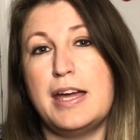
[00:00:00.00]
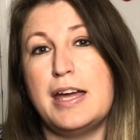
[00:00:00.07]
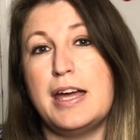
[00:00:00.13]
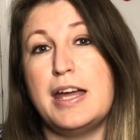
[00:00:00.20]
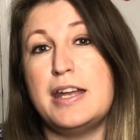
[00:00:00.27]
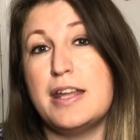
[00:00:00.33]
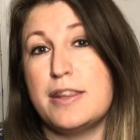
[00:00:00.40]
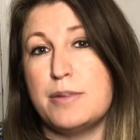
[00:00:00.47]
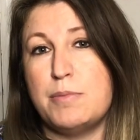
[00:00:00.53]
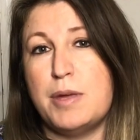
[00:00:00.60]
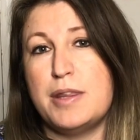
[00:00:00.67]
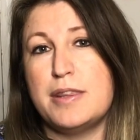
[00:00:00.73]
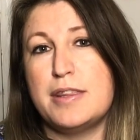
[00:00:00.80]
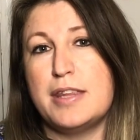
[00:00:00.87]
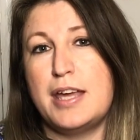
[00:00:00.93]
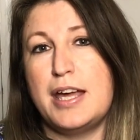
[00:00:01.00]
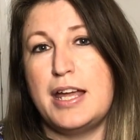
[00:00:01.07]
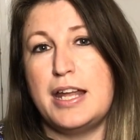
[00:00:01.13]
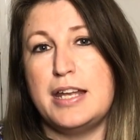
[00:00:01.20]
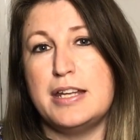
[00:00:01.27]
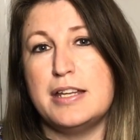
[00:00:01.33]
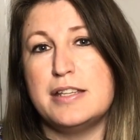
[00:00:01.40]
another month
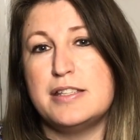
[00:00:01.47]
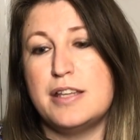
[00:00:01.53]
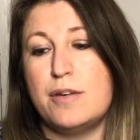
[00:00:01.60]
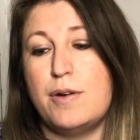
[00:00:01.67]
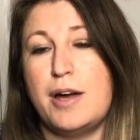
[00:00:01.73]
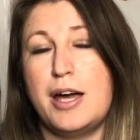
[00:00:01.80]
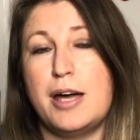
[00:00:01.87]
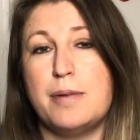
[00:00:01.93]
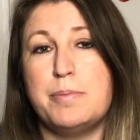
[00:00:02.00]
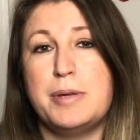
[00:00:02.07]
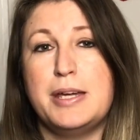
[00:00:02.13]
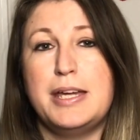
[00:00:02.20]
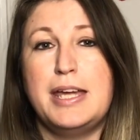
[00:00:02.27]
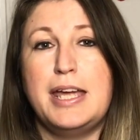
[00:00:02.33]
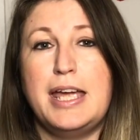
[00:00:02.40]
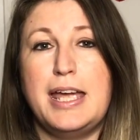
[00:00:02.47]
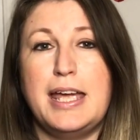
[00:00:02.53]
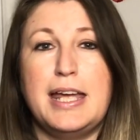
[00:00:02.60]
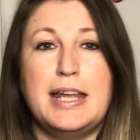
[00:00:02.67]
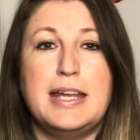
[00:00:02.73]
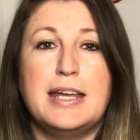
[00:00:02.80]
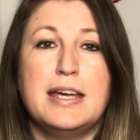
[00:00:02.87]
and sew it up
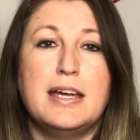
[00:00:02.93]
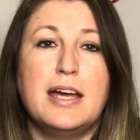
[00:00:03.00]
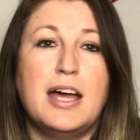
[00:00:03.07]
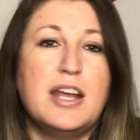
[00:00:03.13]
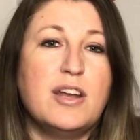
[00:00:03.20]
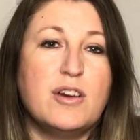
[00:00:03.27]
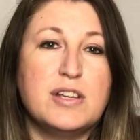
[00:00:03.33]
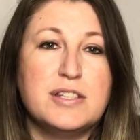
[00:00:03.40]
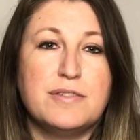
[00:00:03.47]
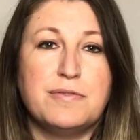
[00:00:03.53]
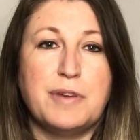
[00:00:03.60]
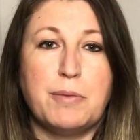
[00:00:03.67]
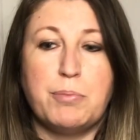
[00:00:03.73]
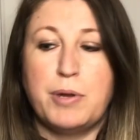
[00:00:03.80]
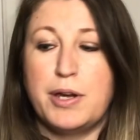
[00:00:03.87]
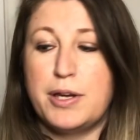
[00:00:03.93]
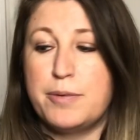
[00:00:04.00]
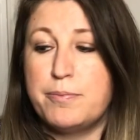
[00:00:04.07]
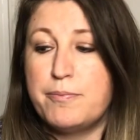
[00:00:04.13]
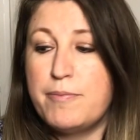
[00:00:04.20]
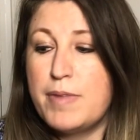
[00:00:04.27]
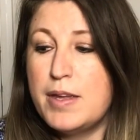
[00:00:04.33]
in a nicer fabric.
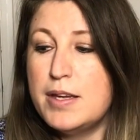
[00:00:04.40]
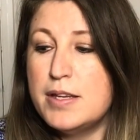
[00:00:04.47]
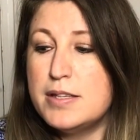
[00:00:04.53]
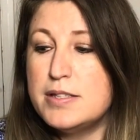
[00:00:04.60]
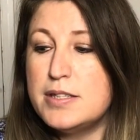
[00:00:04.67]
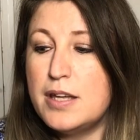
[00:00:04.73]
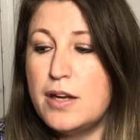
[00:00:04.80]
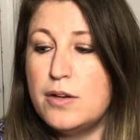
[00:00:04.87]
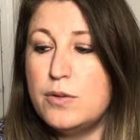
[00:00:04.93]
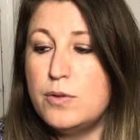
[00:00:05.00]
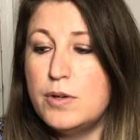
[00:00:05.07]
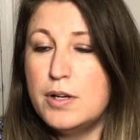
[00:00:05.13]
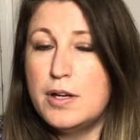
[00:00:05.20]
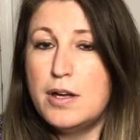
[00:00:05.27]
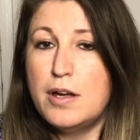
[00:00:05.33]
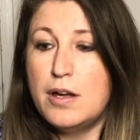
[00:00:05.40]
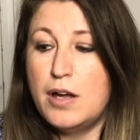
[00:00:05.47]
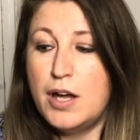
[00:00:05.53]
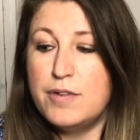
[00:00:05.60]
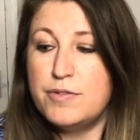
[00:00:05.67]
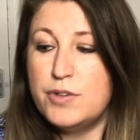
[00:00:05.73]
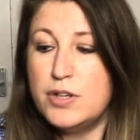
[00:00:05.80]
So
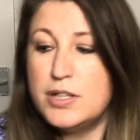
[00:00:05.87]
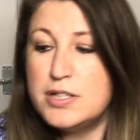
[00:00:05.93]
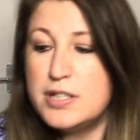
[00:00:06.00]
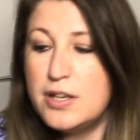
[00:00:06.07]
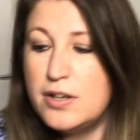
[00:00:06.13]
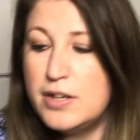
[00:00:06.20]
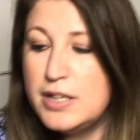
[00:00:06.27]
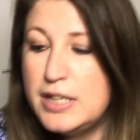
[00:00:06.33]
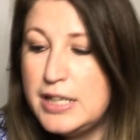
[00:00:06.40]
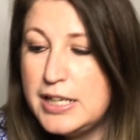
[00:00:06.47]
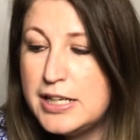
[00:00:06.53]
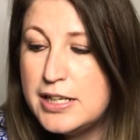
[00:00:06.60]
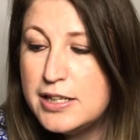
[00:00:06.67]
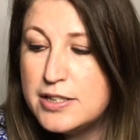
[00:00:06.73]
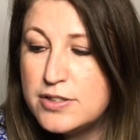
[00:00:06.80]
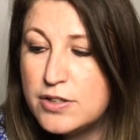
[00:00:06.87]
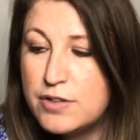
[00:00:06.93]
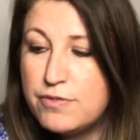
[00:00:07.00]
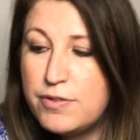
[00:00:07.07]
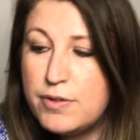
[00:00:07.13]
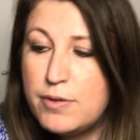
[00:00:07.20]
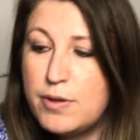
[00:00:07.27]
I've got a tiny sort
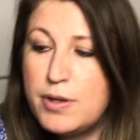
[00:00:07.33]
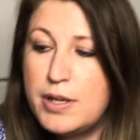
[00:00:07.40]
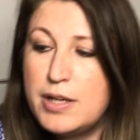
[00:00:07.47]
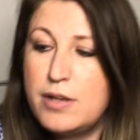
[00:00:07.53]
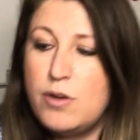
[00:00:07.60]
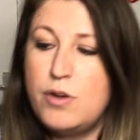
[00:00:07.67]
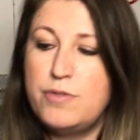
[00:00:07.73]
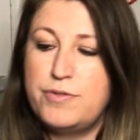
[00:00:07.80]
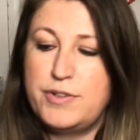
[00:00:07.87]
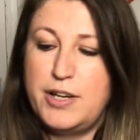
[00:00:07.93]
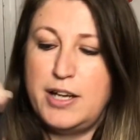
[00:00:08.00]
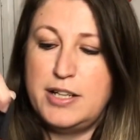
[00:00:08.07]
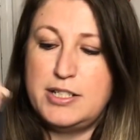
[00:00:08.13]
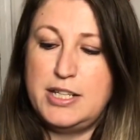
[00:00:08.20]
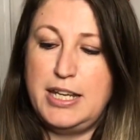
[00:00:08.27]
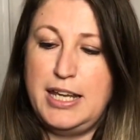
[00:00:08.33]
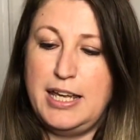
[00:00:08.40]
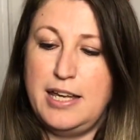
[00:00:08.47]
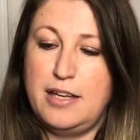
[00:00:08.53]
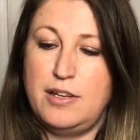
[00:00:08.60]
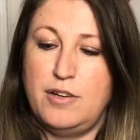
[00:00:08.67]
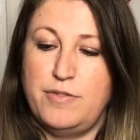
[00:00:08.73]
of offcut
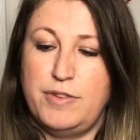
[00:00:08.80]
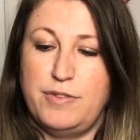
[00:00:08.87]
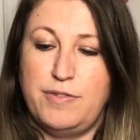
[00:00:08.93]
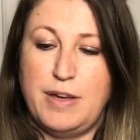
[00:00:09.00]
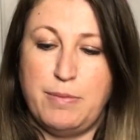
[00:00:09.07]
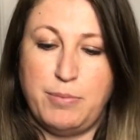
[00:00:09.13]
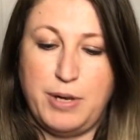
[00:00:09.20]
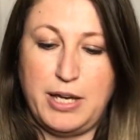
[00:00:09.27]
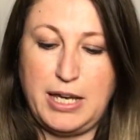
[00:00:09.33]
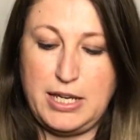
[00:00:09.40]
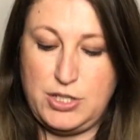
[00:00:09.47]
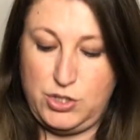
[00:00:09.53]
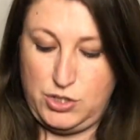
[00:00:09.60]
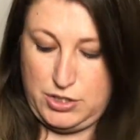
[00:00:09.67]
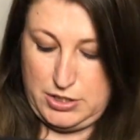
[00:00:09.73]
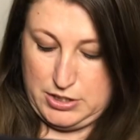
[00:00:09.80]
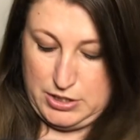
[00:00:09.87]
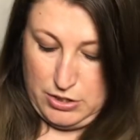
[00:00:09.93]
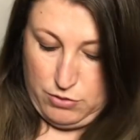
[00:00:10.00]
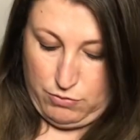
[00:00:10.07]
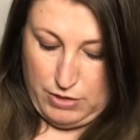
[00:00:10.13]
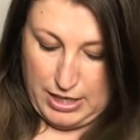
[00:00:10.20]
here of the fabric. It's just a
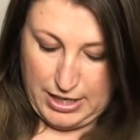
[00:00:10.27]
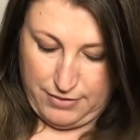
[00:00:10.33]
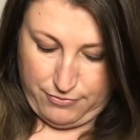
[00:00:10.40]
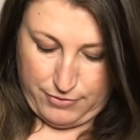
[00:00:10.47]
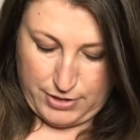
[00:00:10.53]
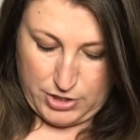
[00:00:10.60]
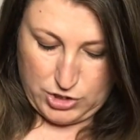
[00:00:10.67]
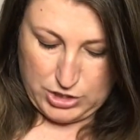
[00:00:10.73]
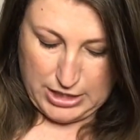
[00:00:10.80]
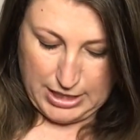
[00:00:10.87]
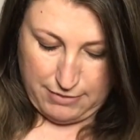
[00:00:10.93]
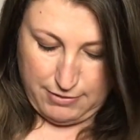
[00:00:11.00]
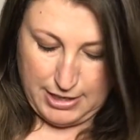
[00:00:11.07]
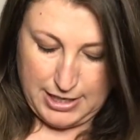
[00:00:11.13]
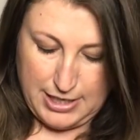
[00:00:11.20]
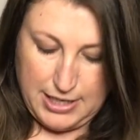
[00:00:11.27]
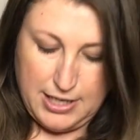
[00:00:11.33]
grey French terry,